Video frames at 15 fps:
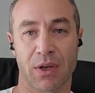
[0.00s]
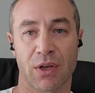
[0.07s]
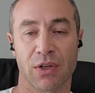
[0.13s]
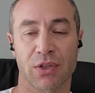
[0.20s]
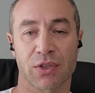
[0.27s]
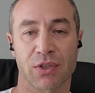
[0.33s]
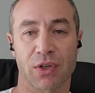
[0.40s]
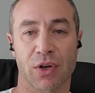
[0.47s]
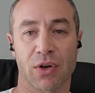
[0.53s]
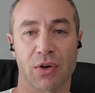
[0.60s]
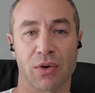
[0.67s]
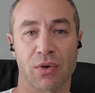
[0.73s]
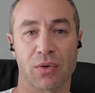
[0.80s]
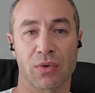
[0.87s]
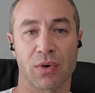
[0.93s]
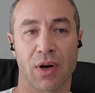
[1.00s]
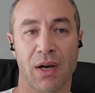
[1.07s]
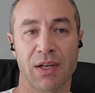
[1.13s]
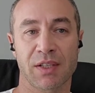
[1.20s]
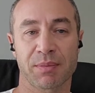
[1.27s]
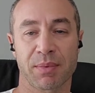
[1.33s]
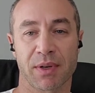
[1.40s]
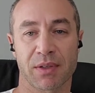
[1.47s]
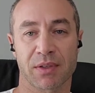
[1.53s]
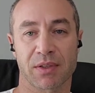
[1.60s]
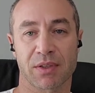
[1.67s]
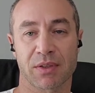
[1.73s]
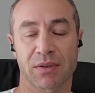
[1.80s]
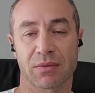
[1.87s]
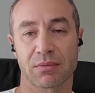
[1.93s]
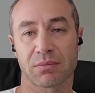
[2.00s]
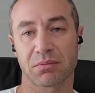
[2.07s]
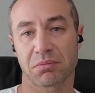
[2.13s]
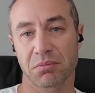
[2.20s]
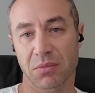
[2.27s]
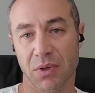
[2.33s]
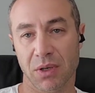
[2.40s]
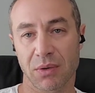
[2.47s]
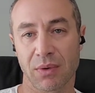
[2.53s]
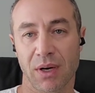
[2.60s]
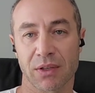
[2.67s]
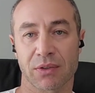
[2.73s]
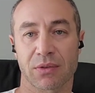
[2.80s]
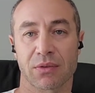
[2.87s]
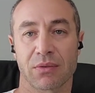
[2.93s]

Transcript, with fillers: So I spent quite